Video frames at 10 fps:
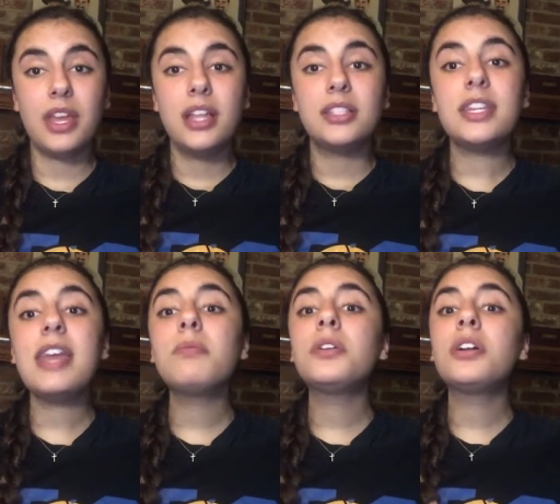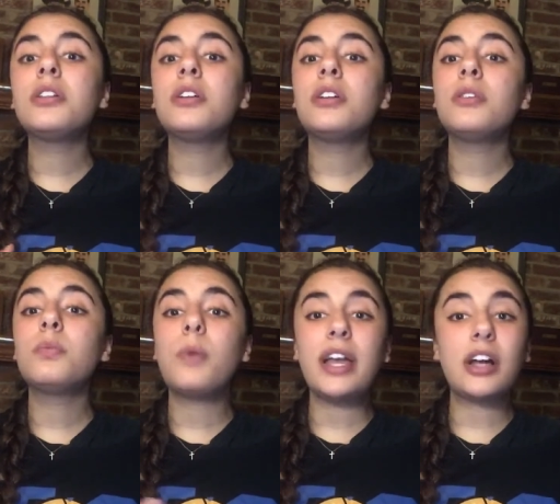Today, we're going to learn
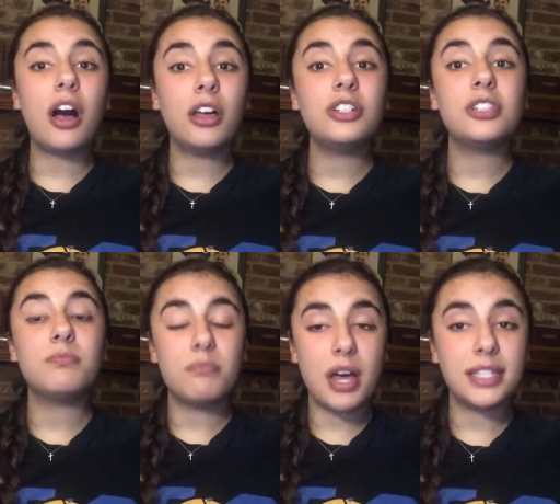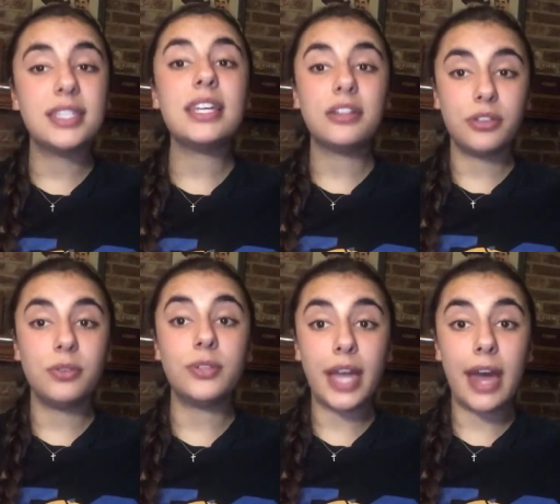why colleges must
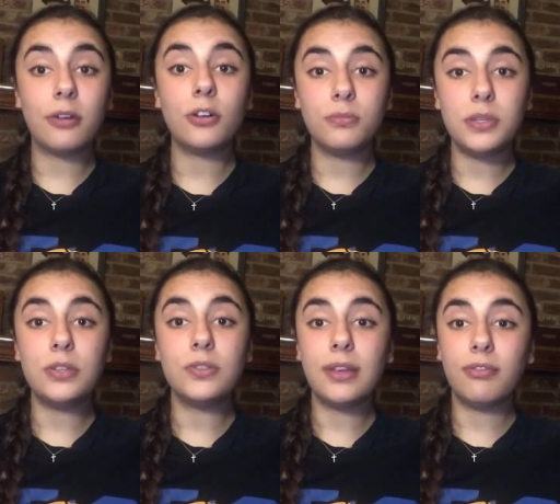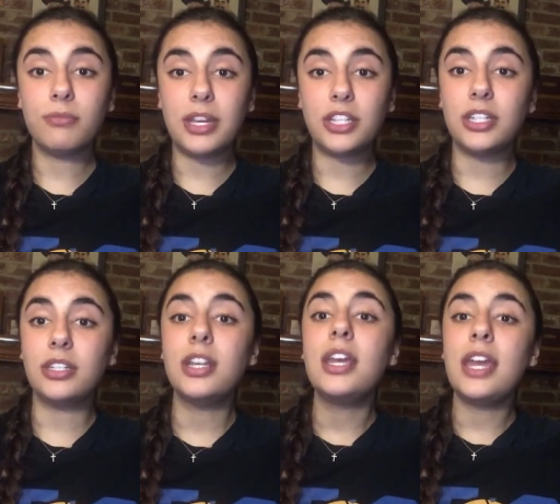include Adderall abuse information
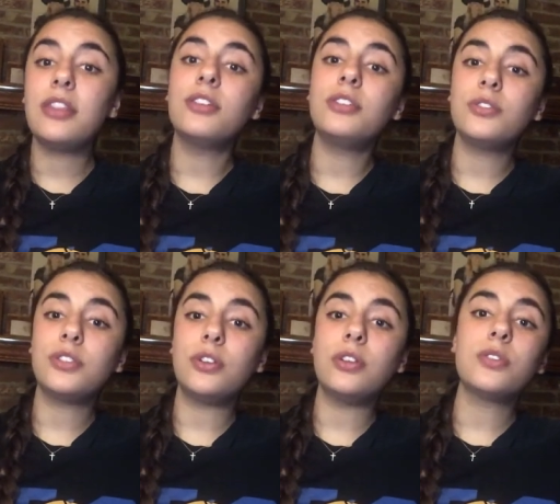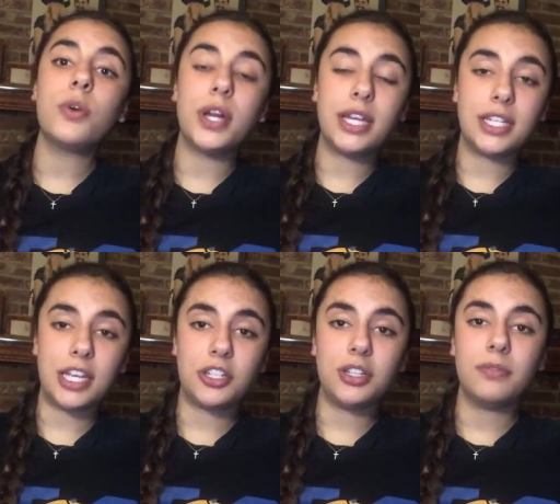in their new students'
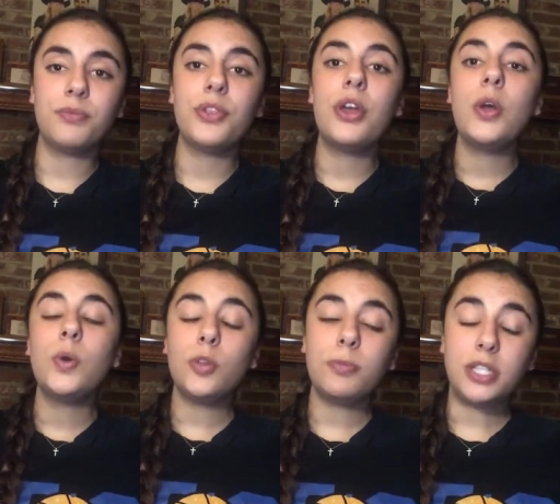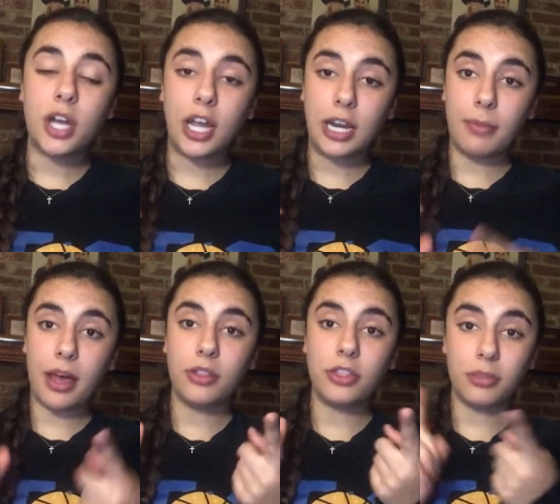orientation we will be talking
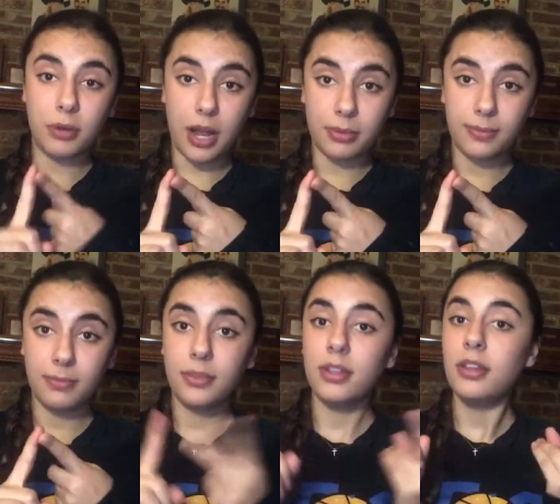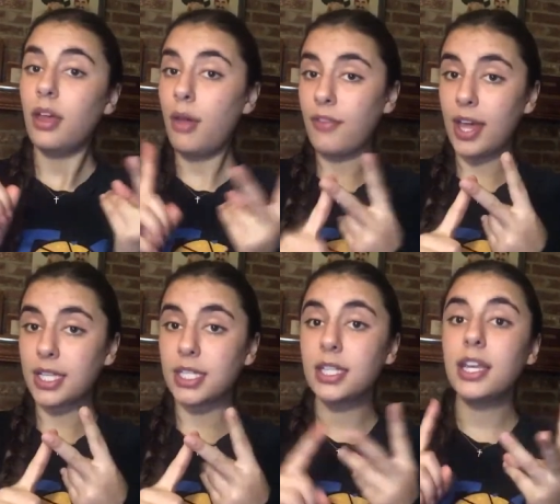about the problem,
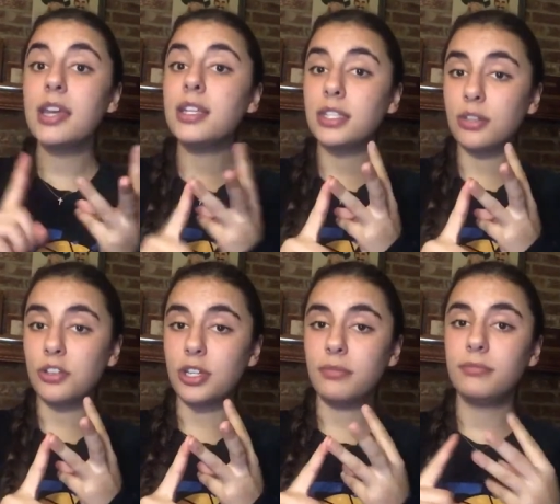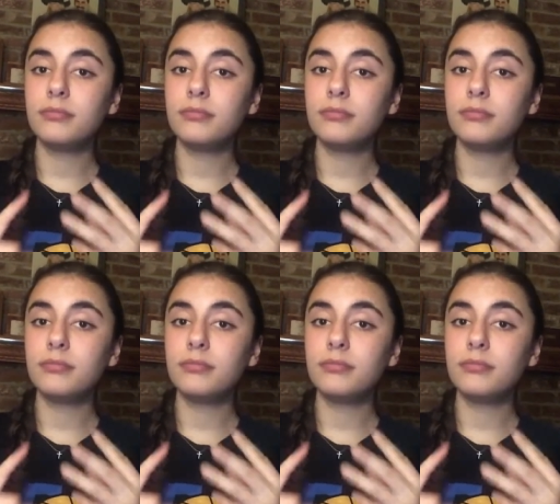effects, and solution.